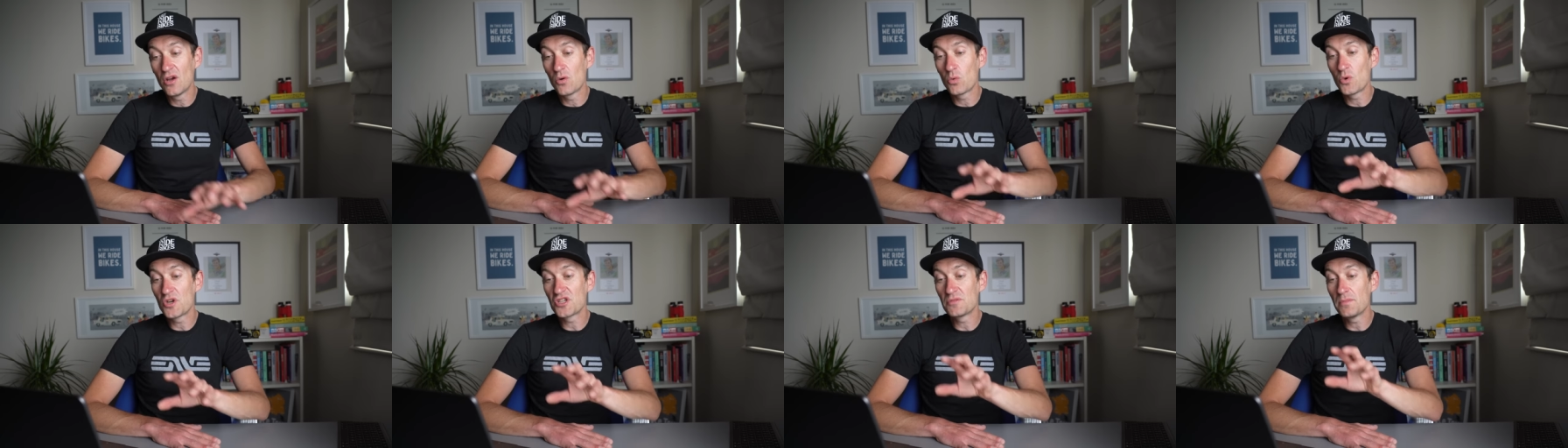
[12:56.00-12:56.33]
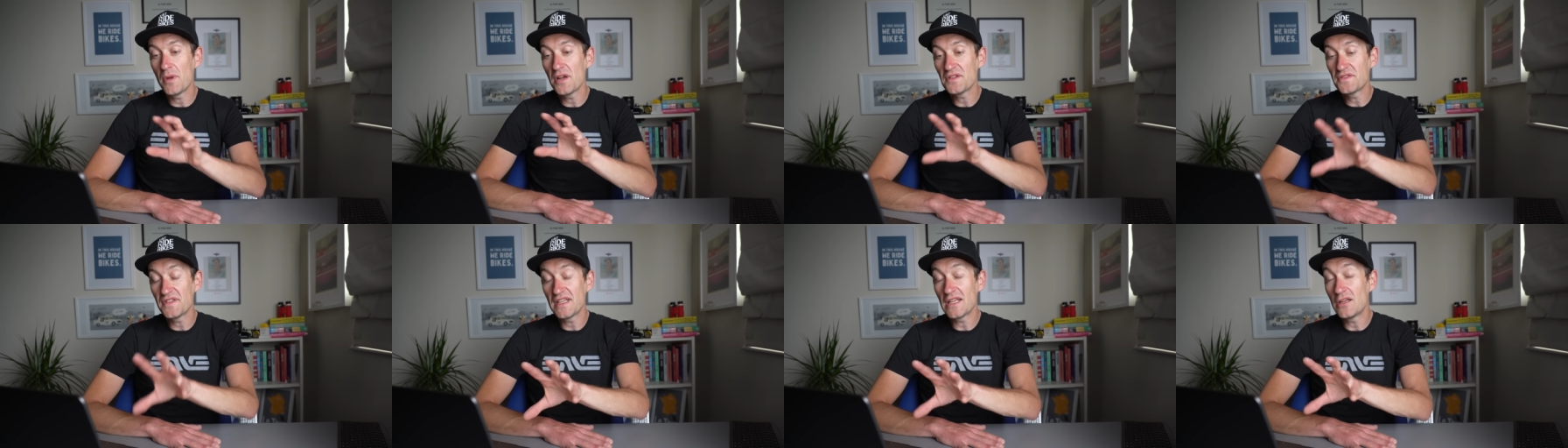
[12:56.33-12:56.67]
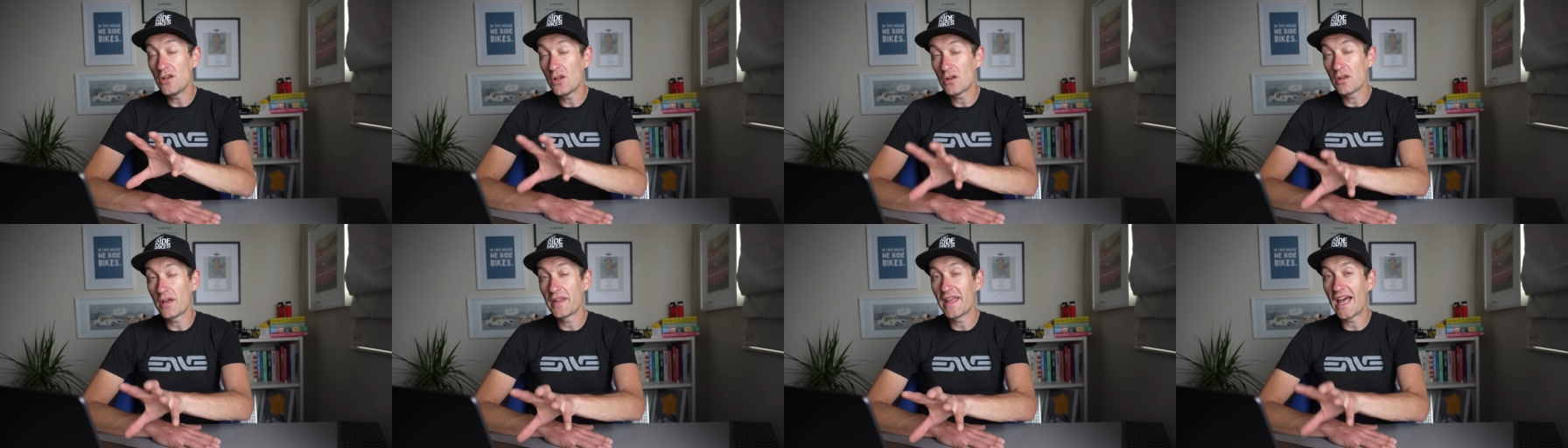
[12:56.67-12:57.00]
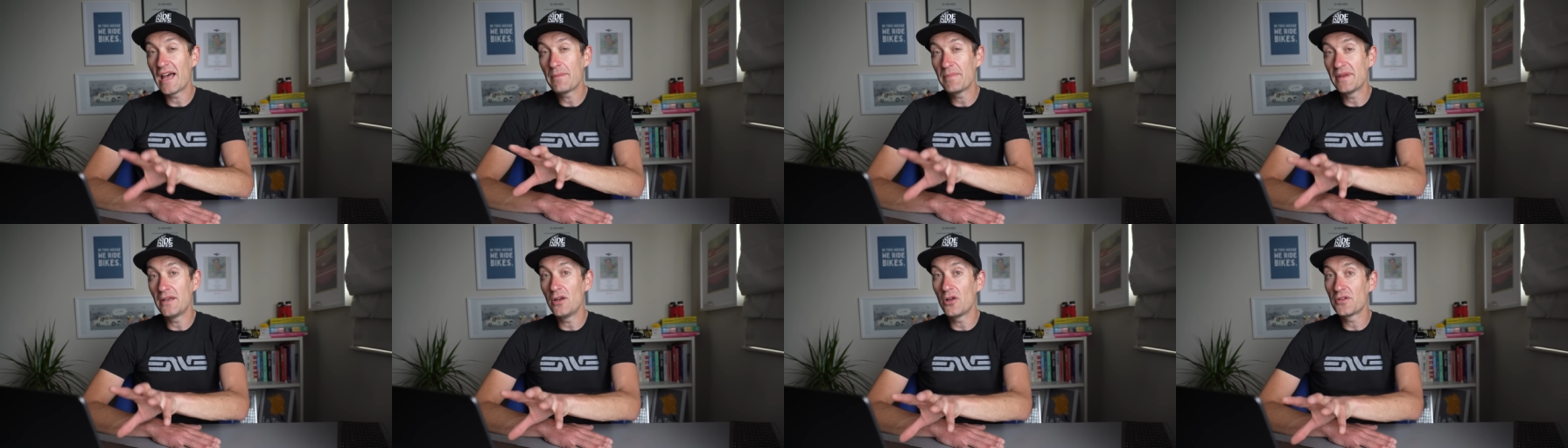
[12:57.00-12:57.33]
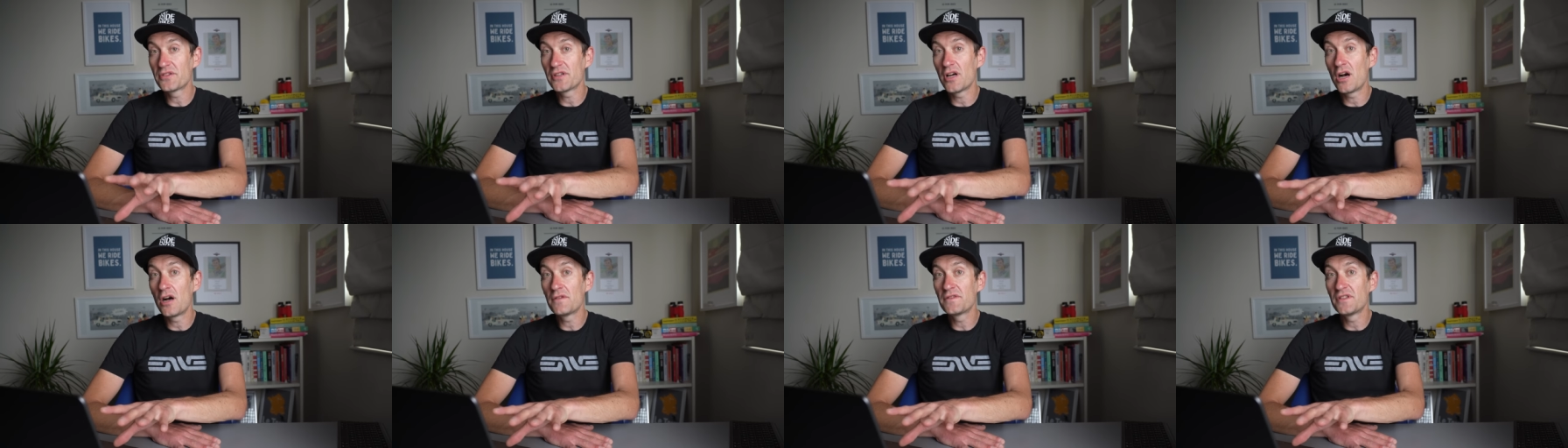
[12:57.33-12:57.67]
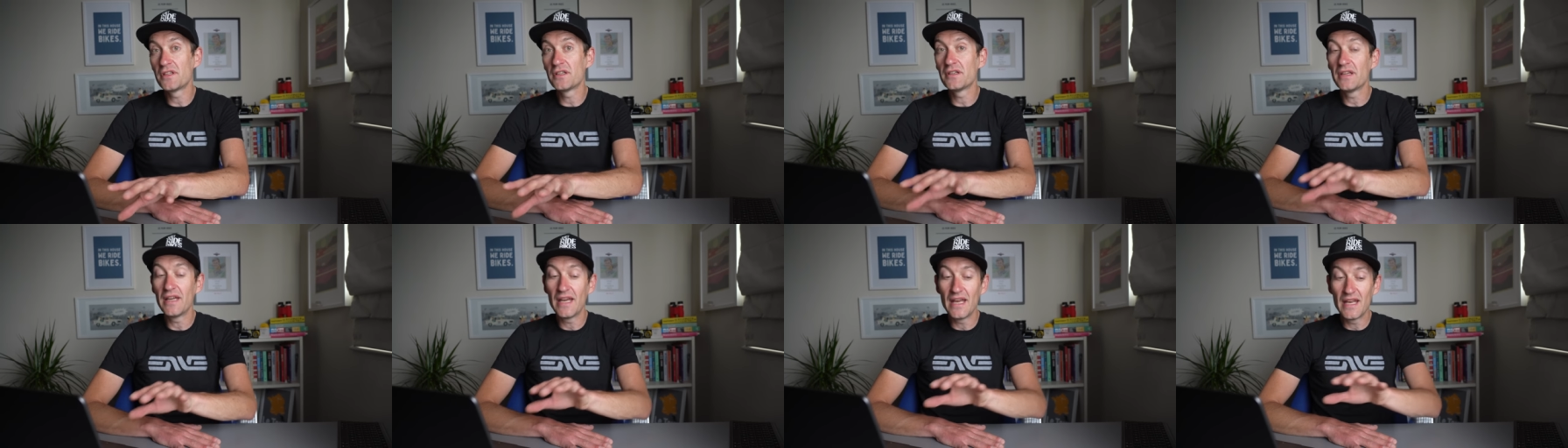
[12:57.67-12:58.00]
which most of these look like they have been looked
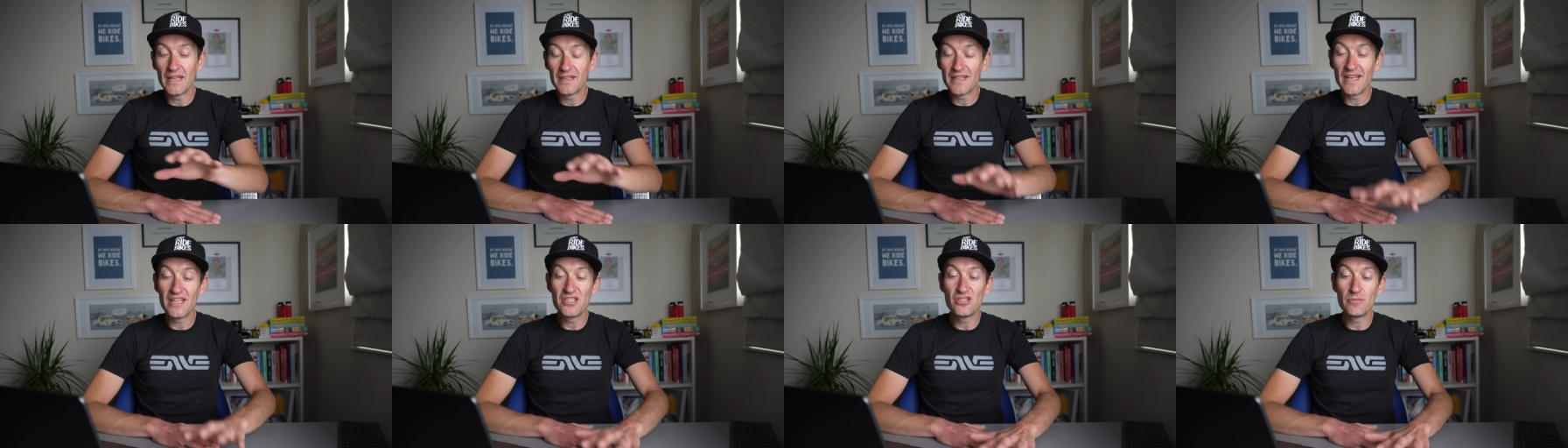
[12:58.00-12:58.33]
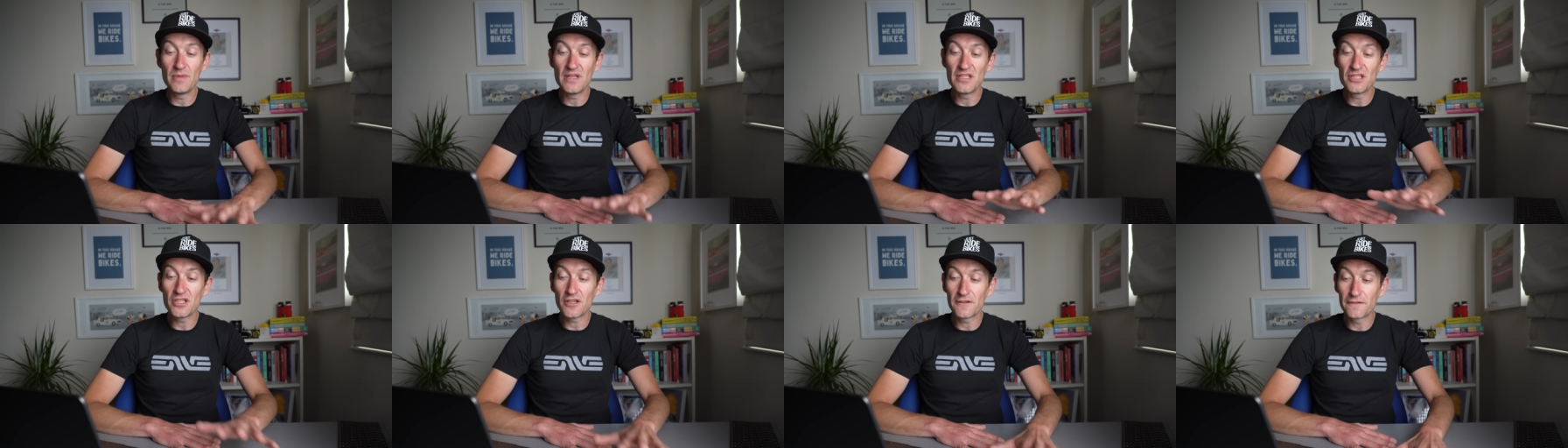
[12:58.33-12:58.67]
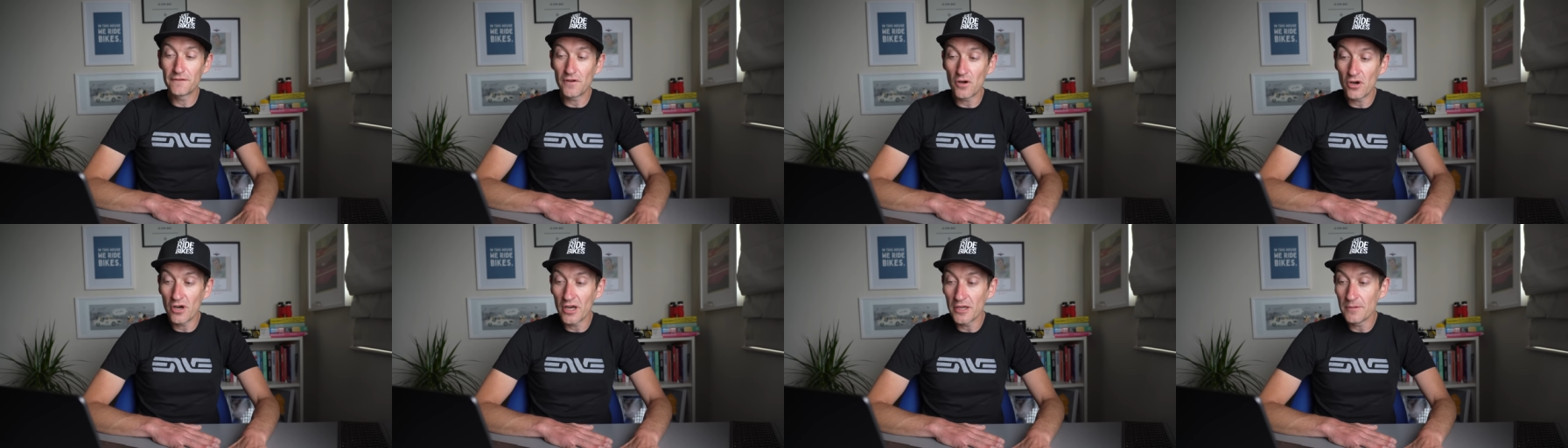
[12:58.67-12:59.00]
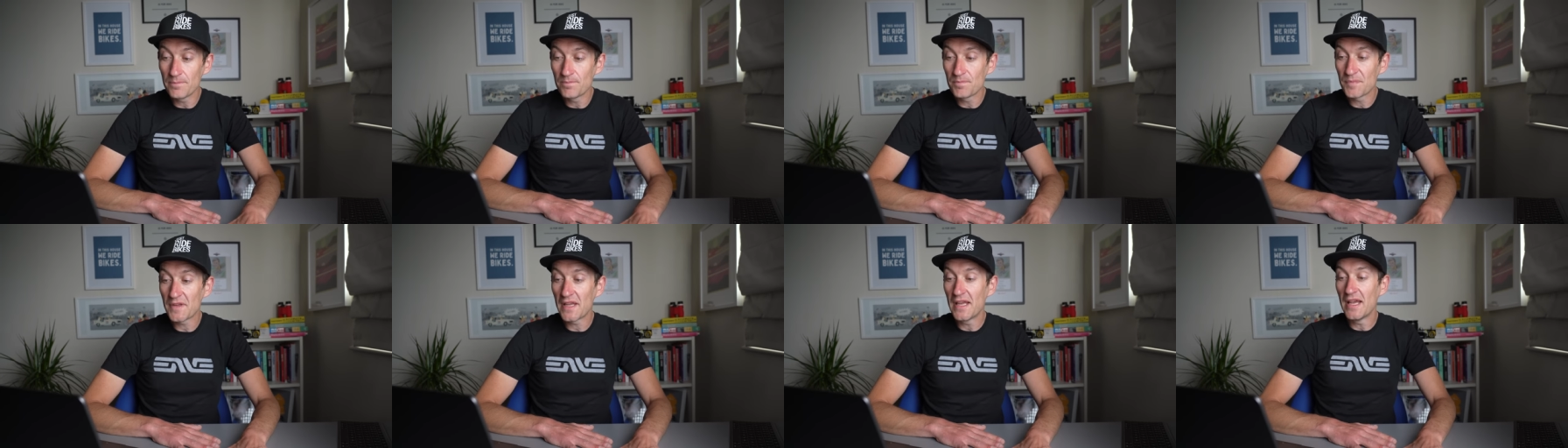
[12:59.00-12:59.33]
after, they should be just fine.